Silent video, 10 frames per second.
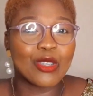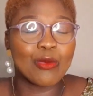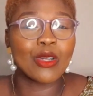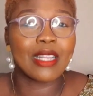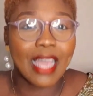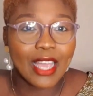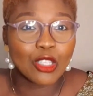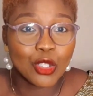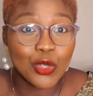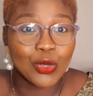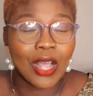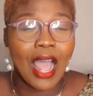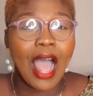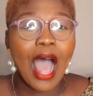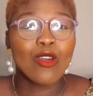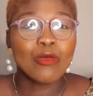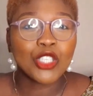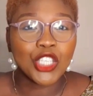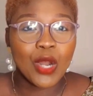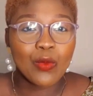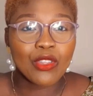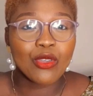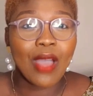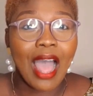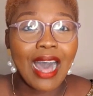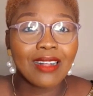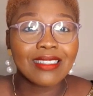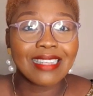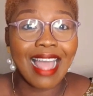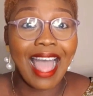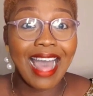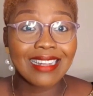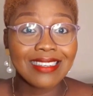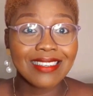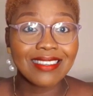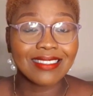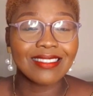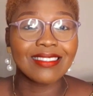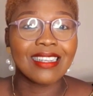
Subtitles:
but hey, soon I will be sharing with you how to handle